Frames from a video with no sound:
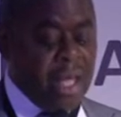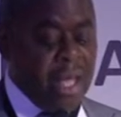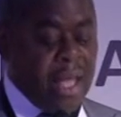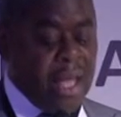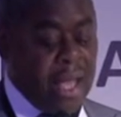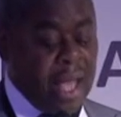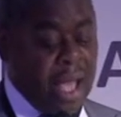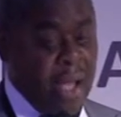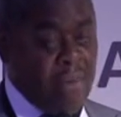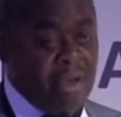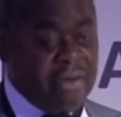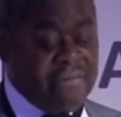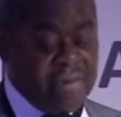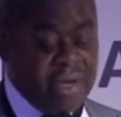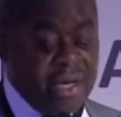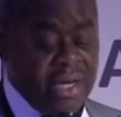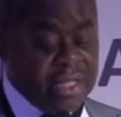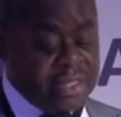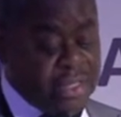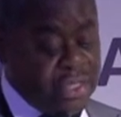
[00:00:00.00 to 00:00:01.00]

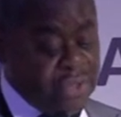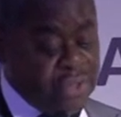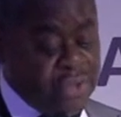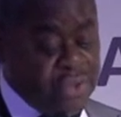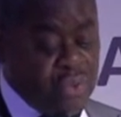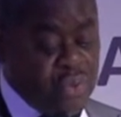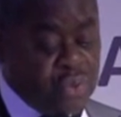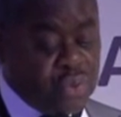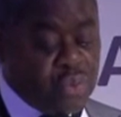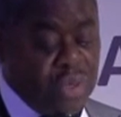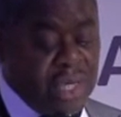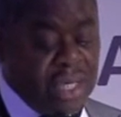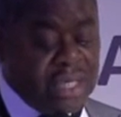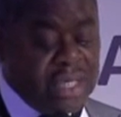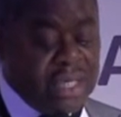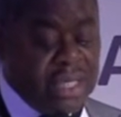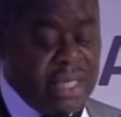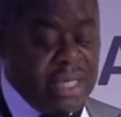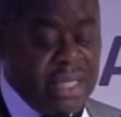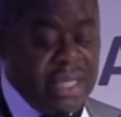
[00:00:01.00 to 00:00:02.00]
However, it is
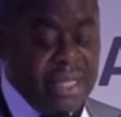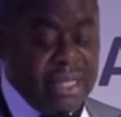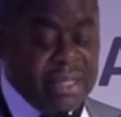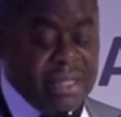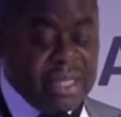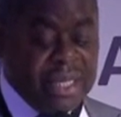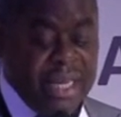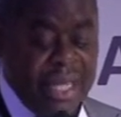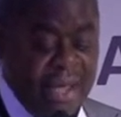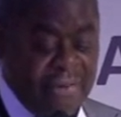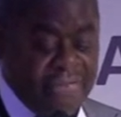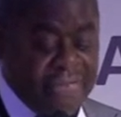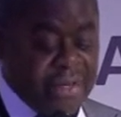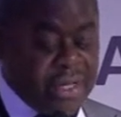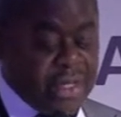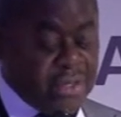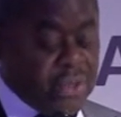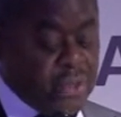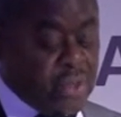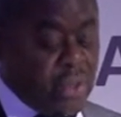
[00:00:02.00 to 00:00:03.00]
noteworthy that
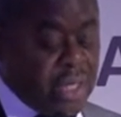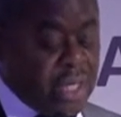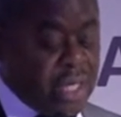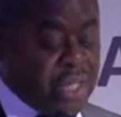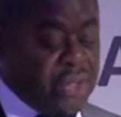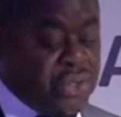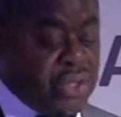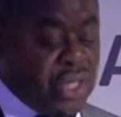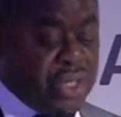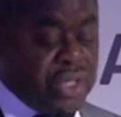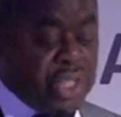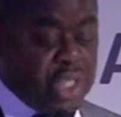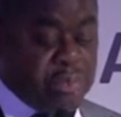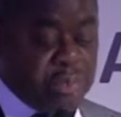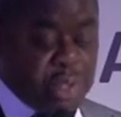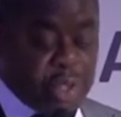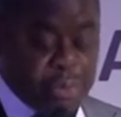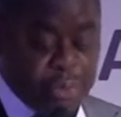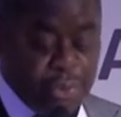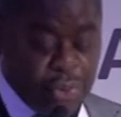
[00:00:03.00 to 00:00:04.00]
African stock exchanges
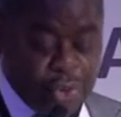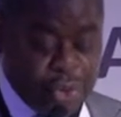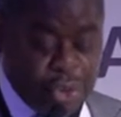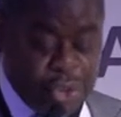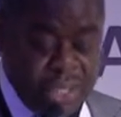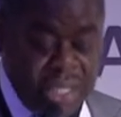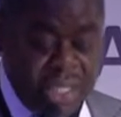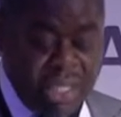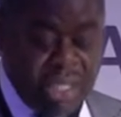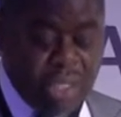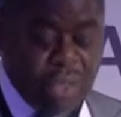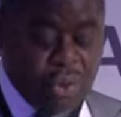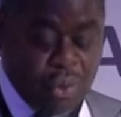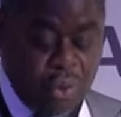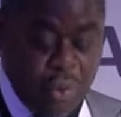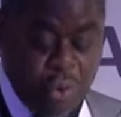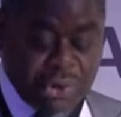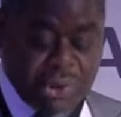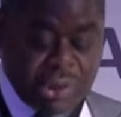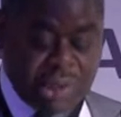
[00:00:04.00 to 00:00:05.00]
must proceed
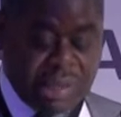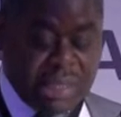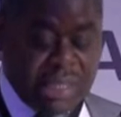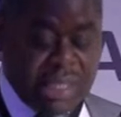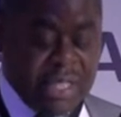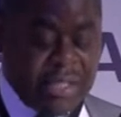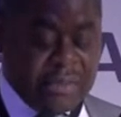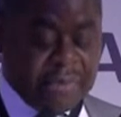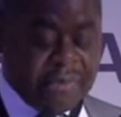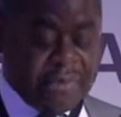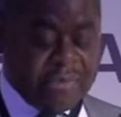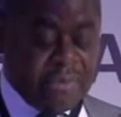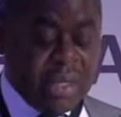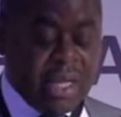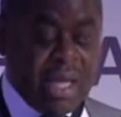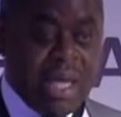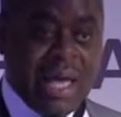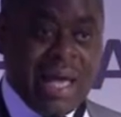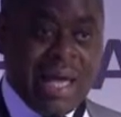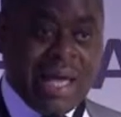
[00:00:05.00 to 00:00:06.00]
cautiously
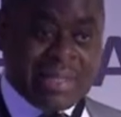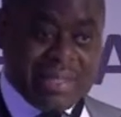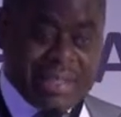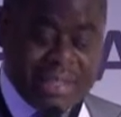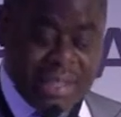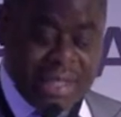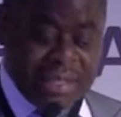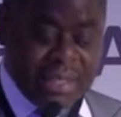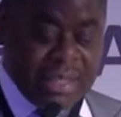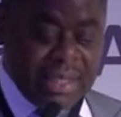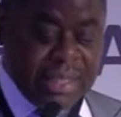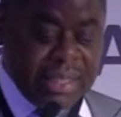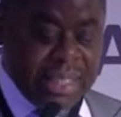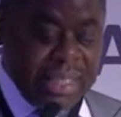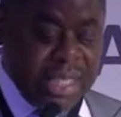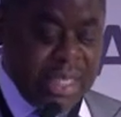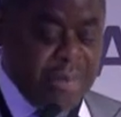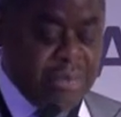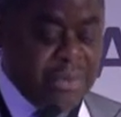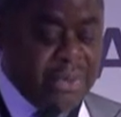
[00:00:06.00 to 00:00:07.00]
as certain
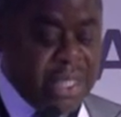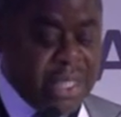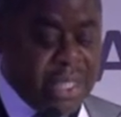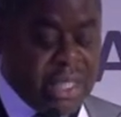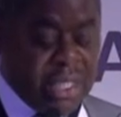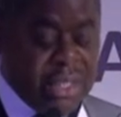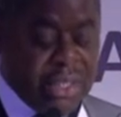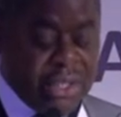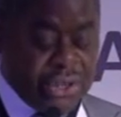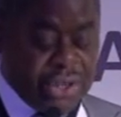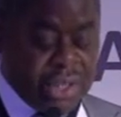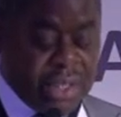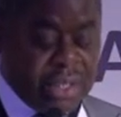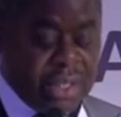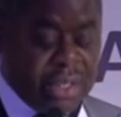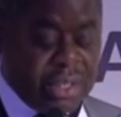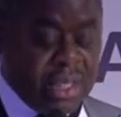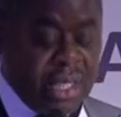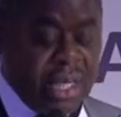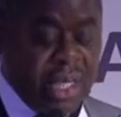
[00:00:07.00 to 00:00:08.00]
key
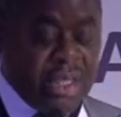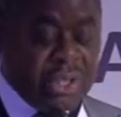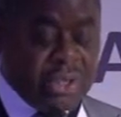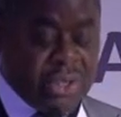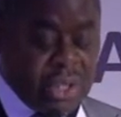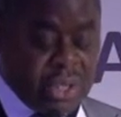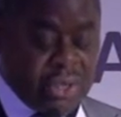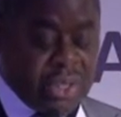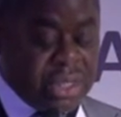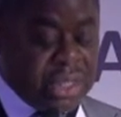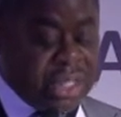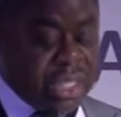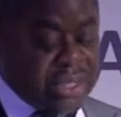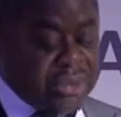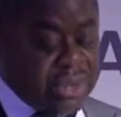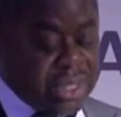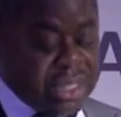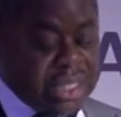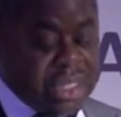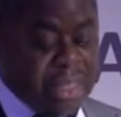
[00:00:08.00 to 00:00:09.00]
preconditions such as a
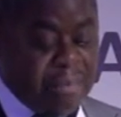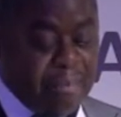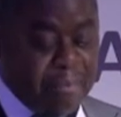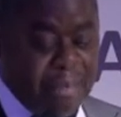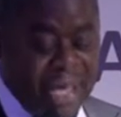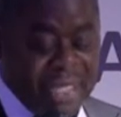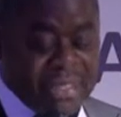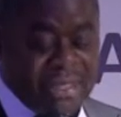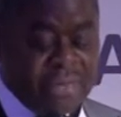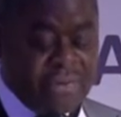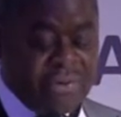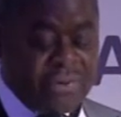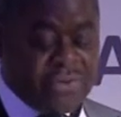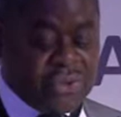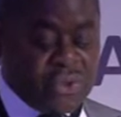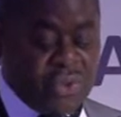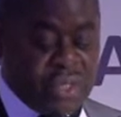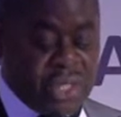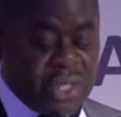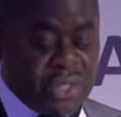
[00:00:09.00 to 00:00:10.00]
critical mass of
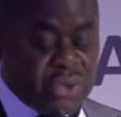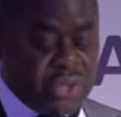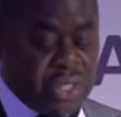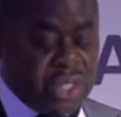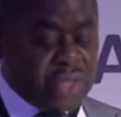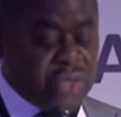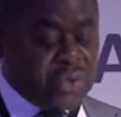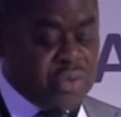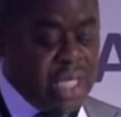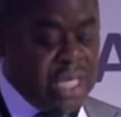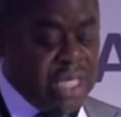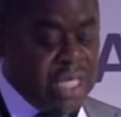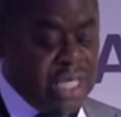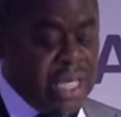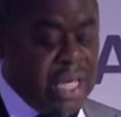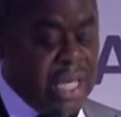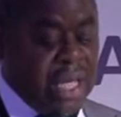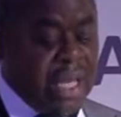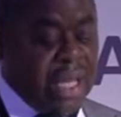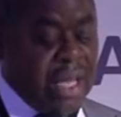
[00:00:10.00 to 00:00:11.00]
stock exchange trading
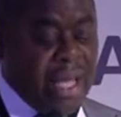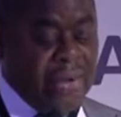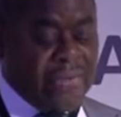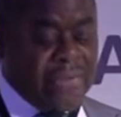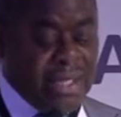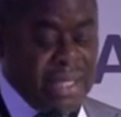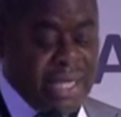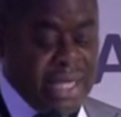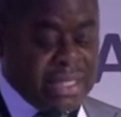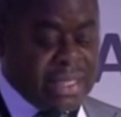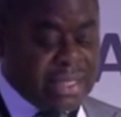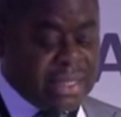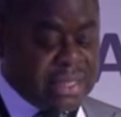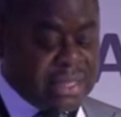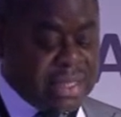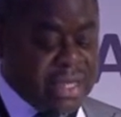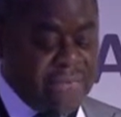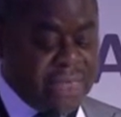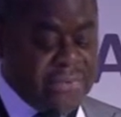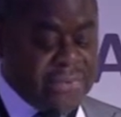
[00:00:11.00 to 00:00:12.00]
and related
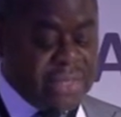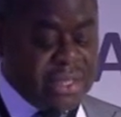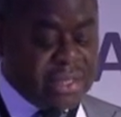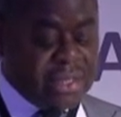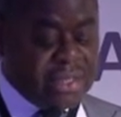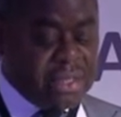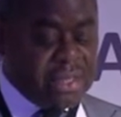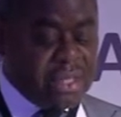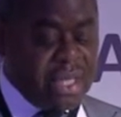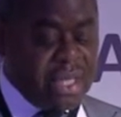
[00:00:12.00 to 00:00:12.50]
services,